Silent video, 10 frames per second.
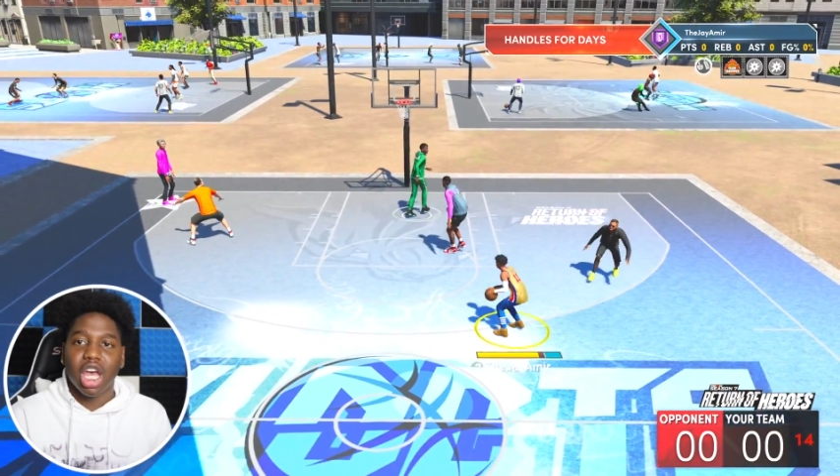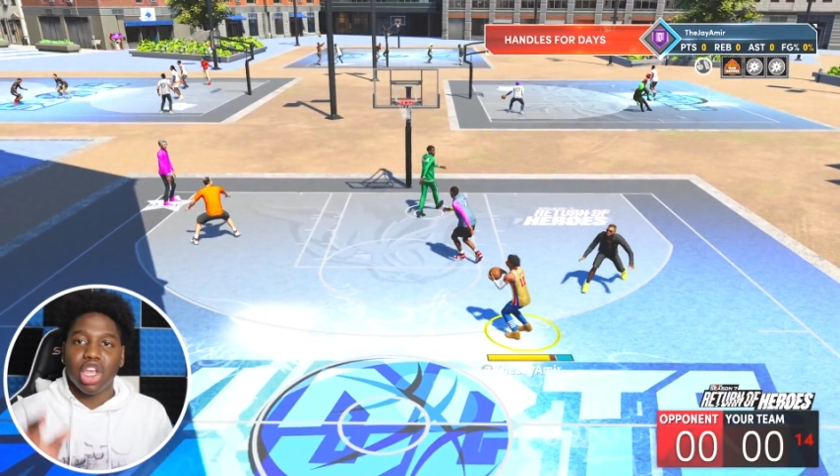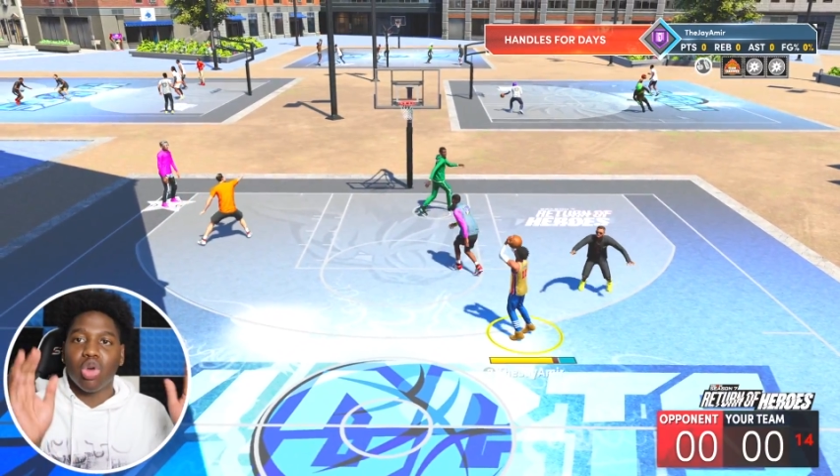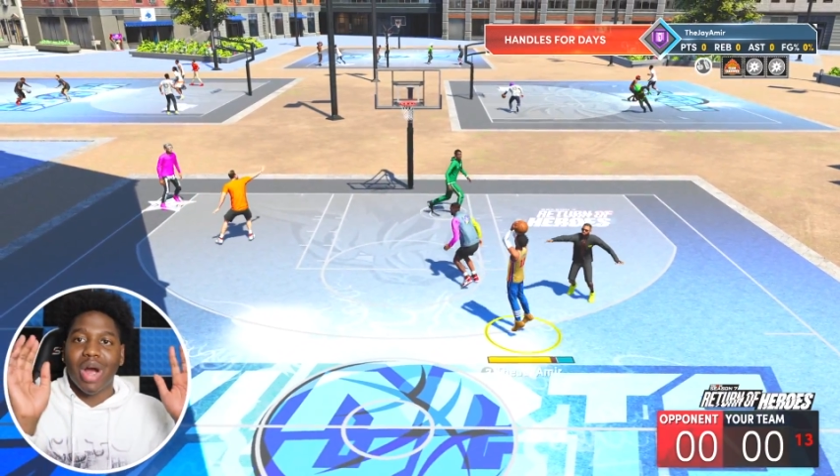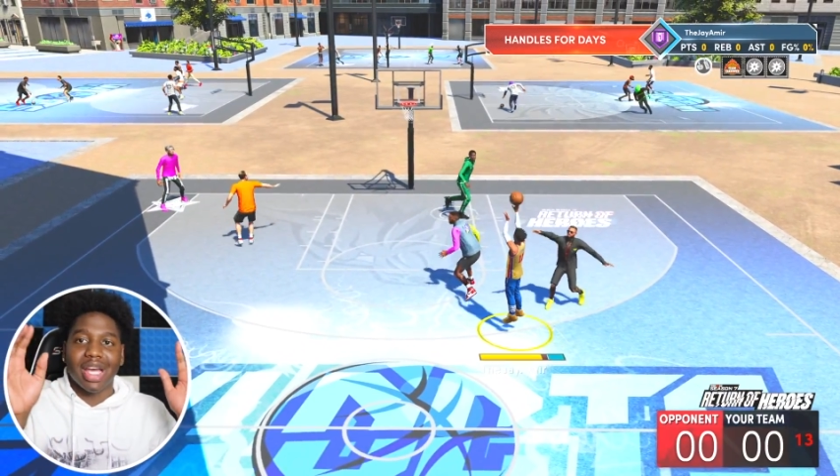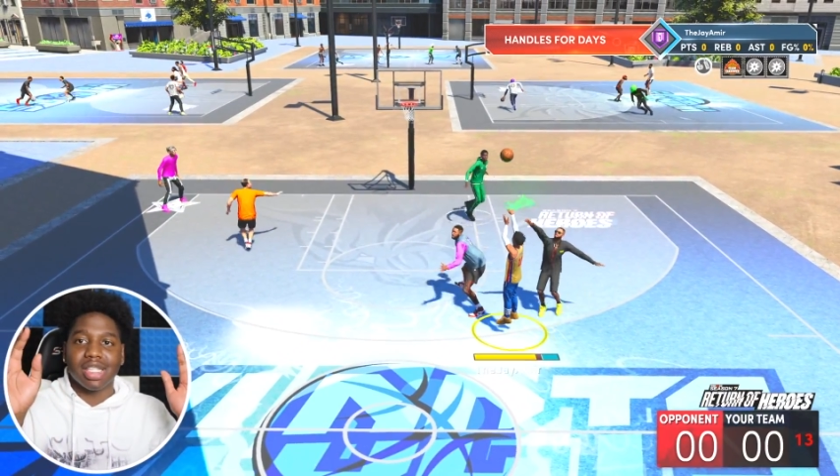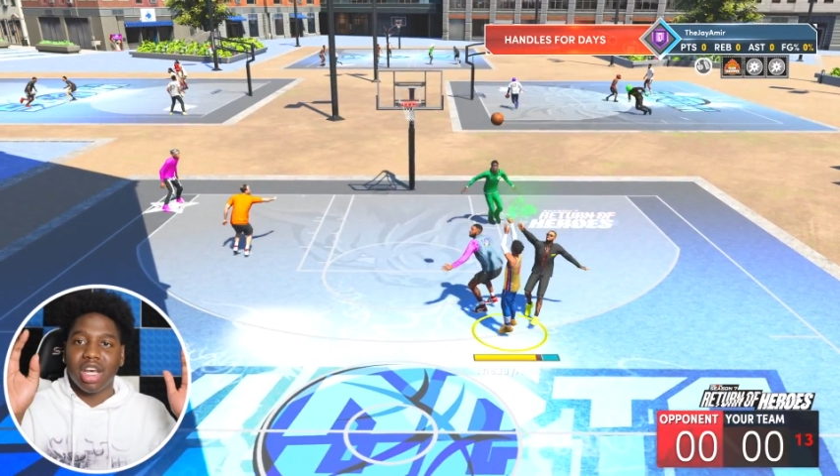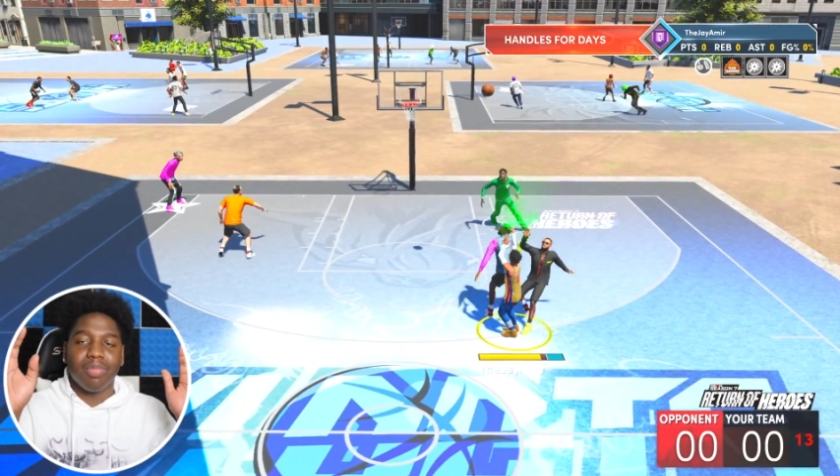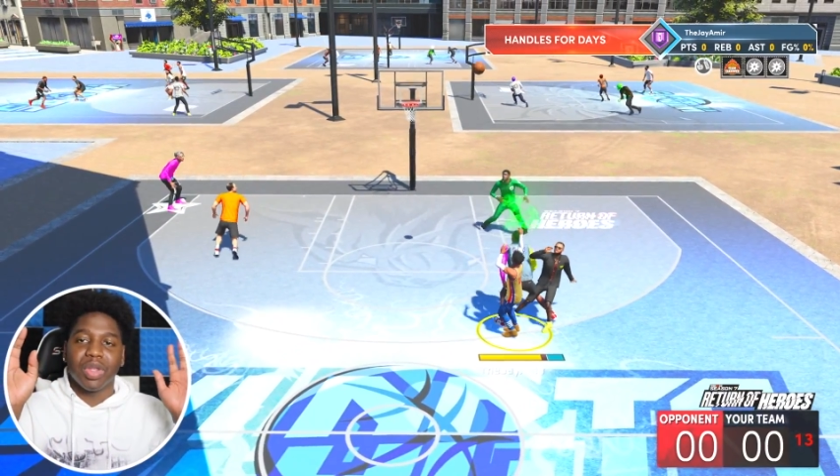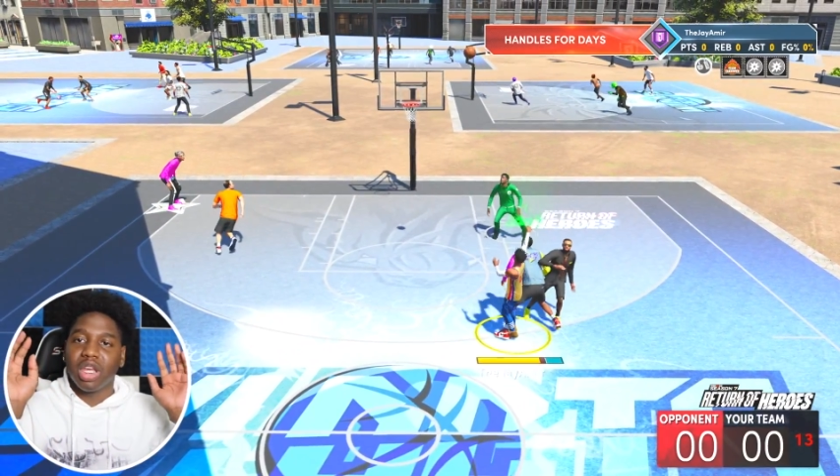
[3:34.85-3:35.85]
and you rise
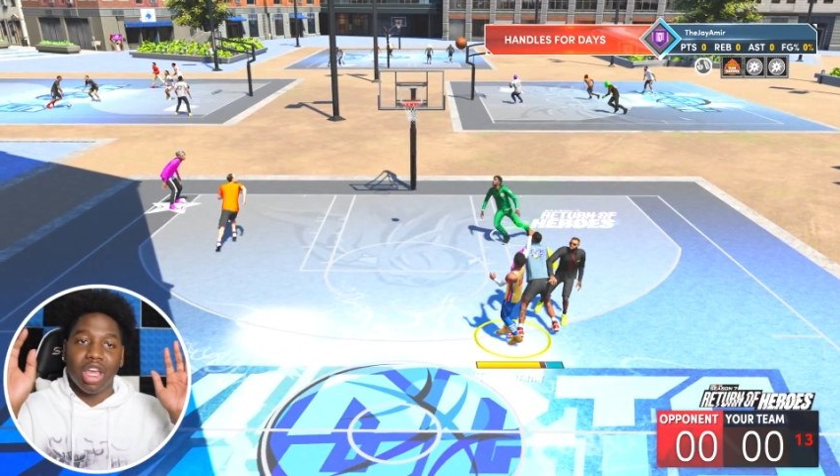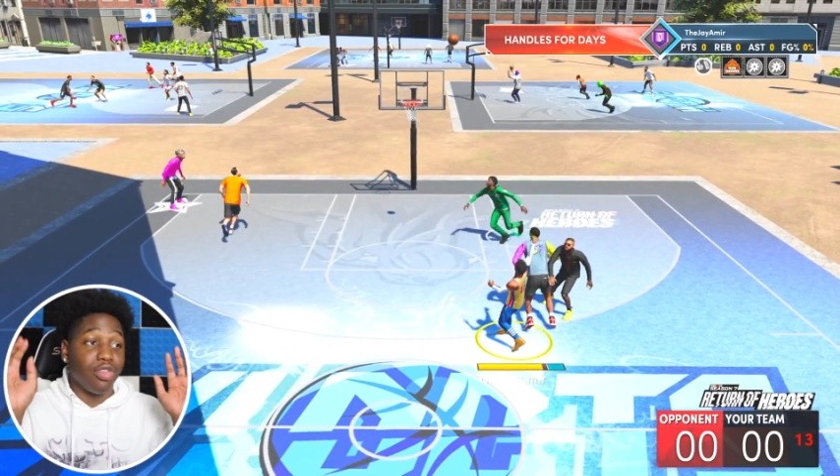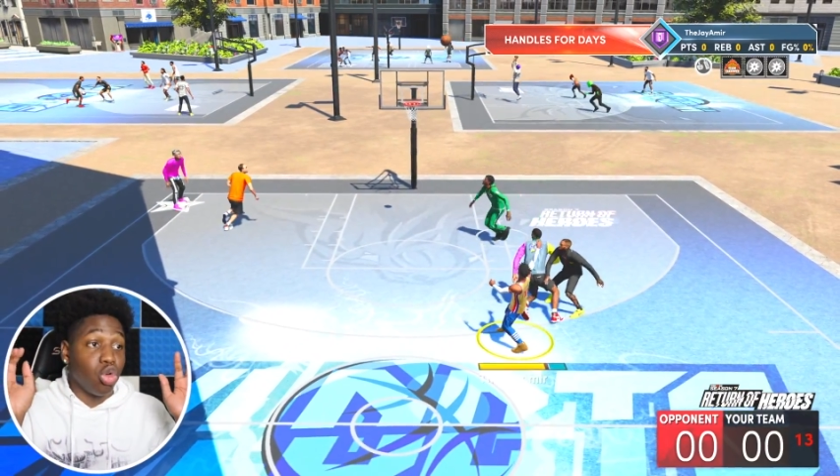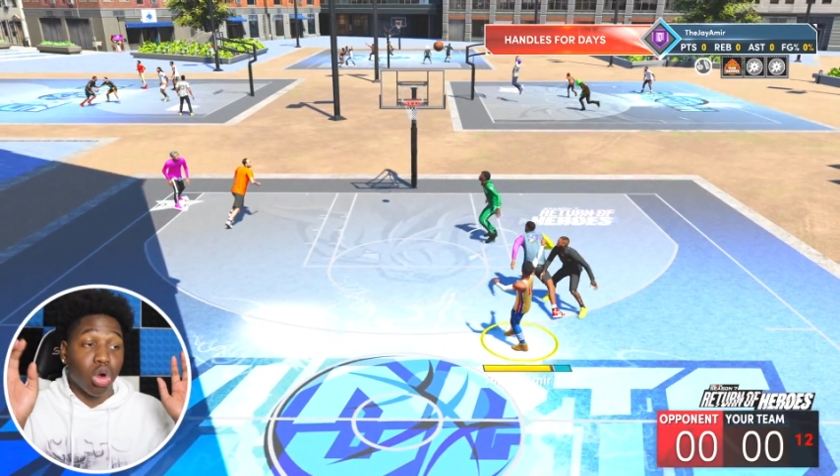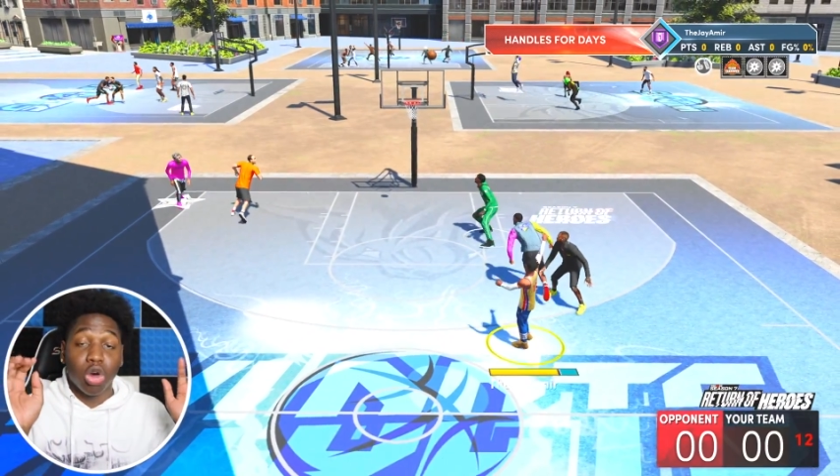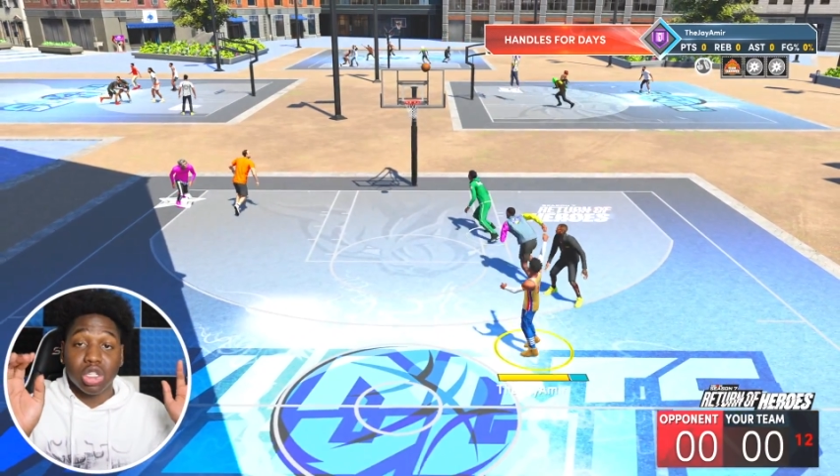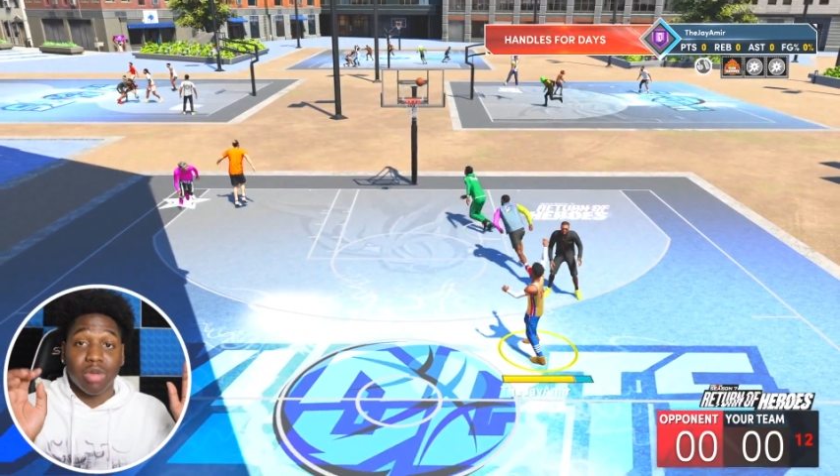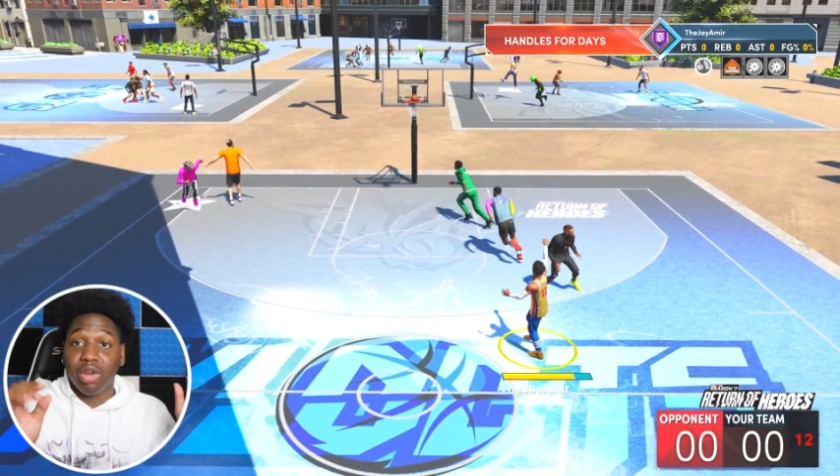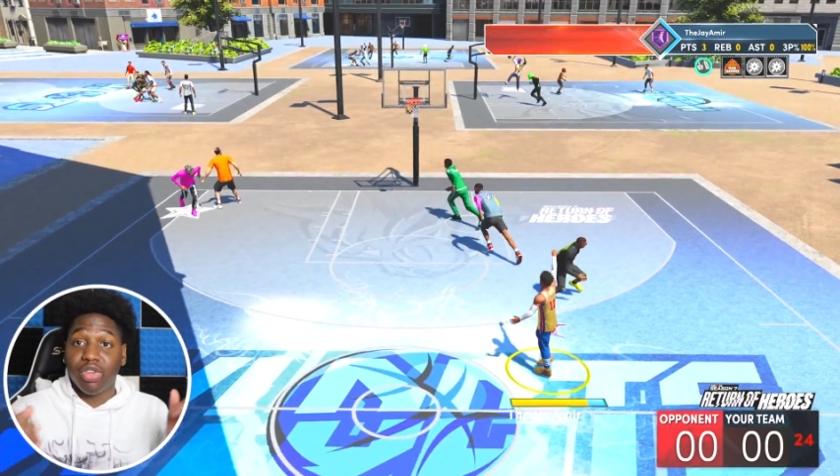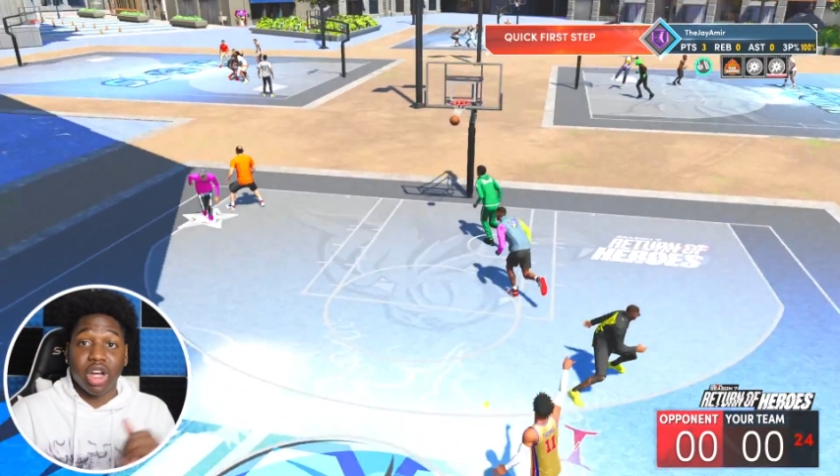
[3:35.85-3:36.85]
up, if you rose
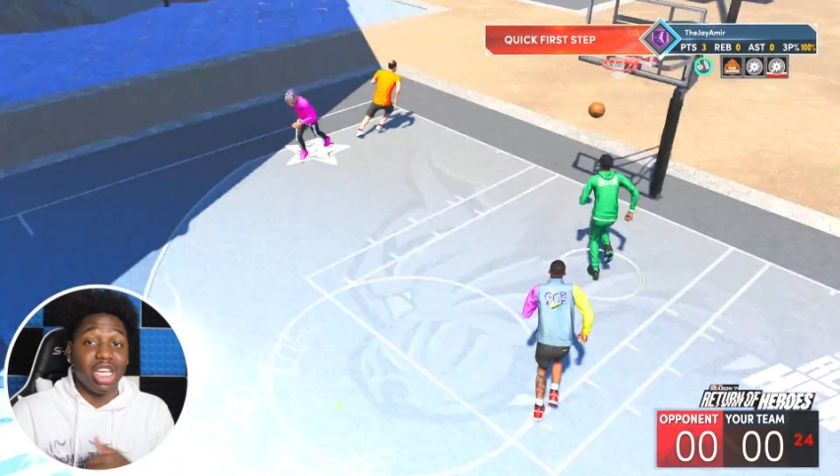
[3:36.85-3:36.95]
up before